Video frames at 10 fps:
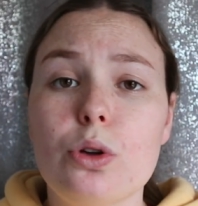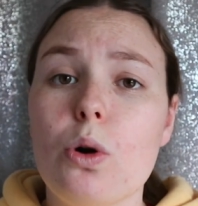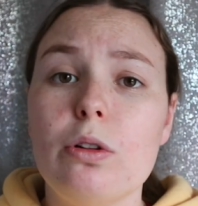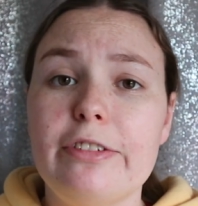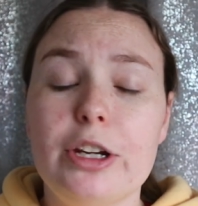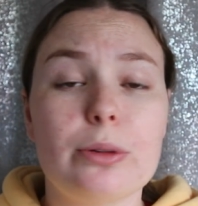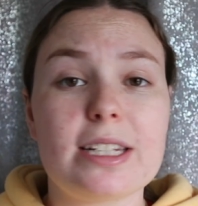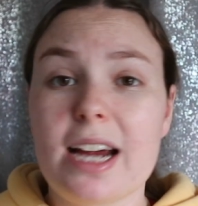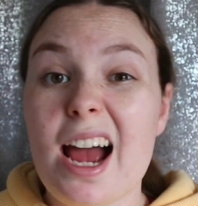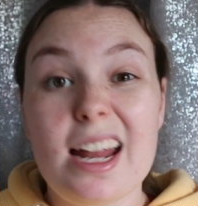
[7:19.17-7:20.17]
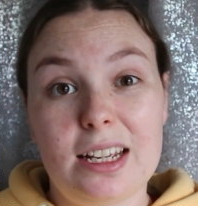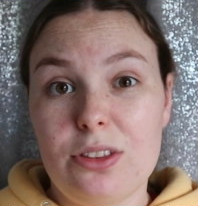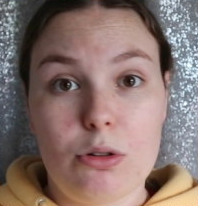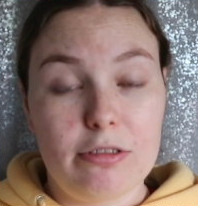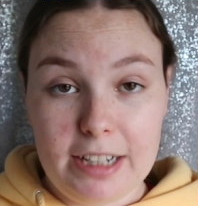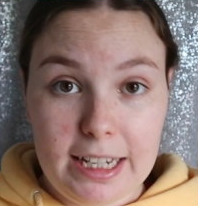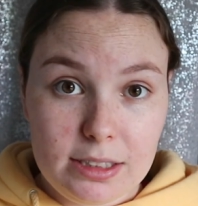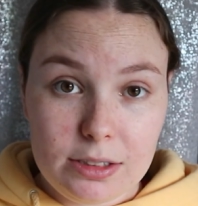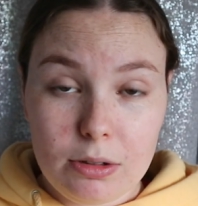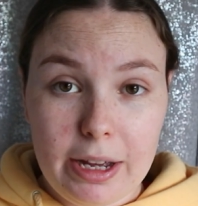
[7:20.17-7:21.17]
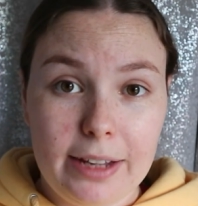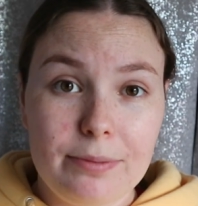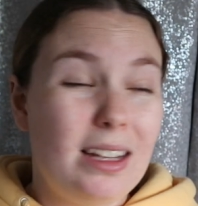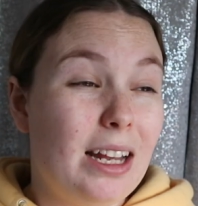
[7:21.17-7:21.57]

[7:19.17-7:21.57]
the whole video and start adding in the overlays, okay?